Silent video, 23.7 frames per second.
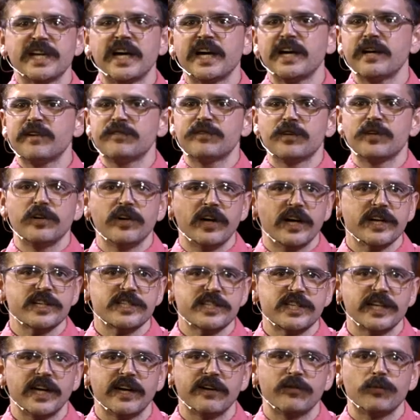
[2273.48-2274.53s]
saved or
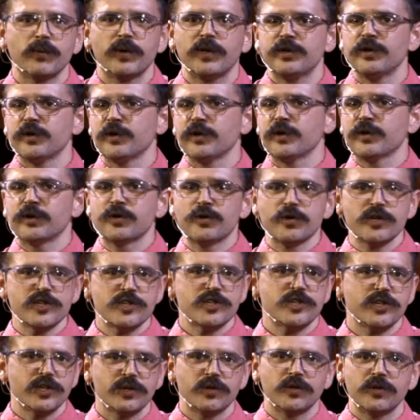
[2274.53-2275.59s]
not saved, whether you're a
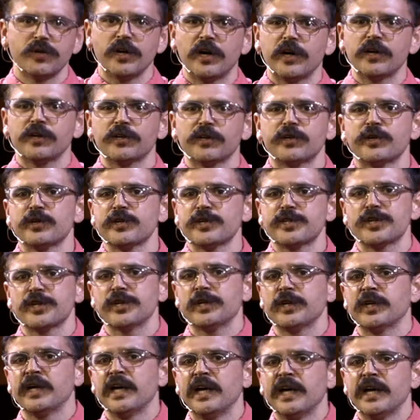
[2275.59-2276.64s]
Christian or not a
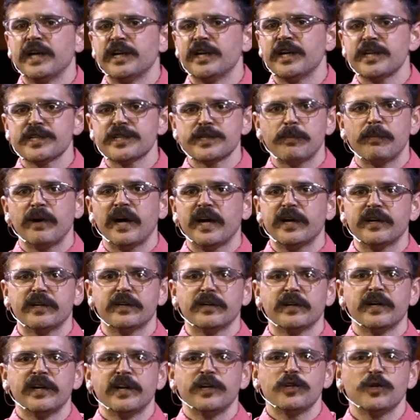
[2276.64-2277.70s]
Christian, it doesn't
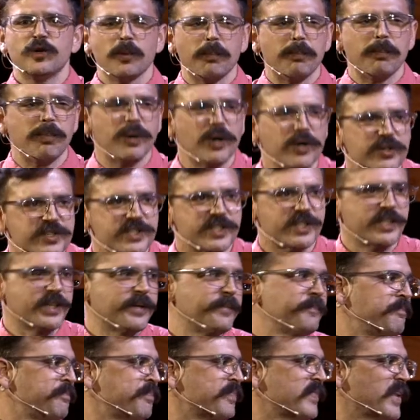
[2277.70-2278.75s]
matter. You're a
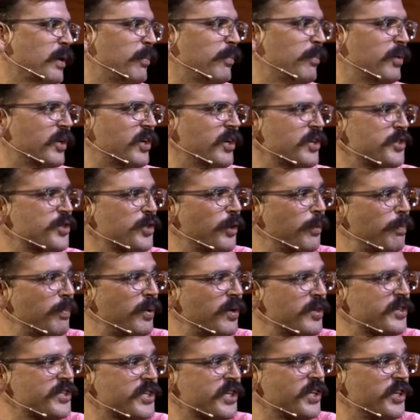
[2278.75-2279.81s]
person. And because you're a
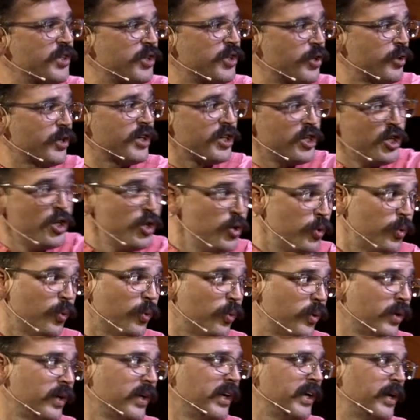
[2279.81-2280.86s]
person, you're a
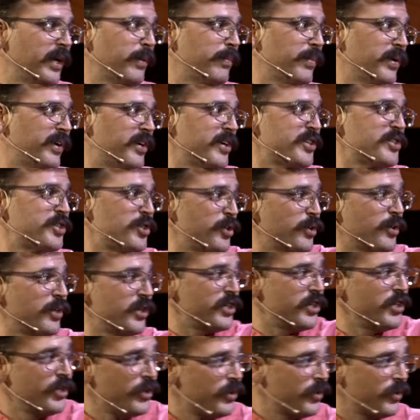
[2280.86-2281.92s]
you. And because
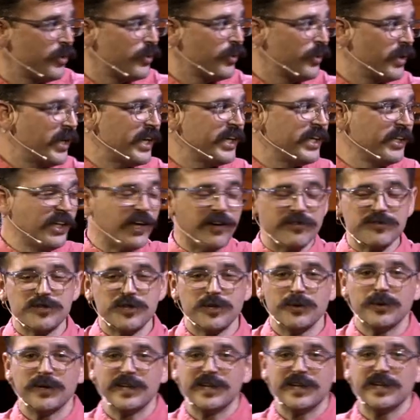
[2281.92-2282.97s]
you're a you, He
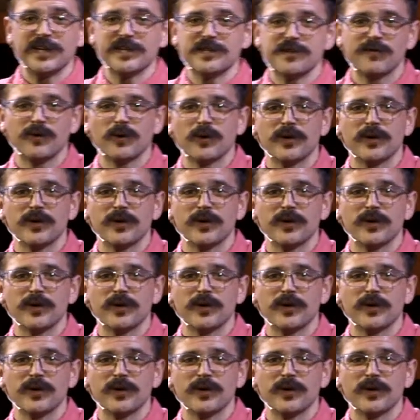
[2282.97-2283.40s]
loves you and He is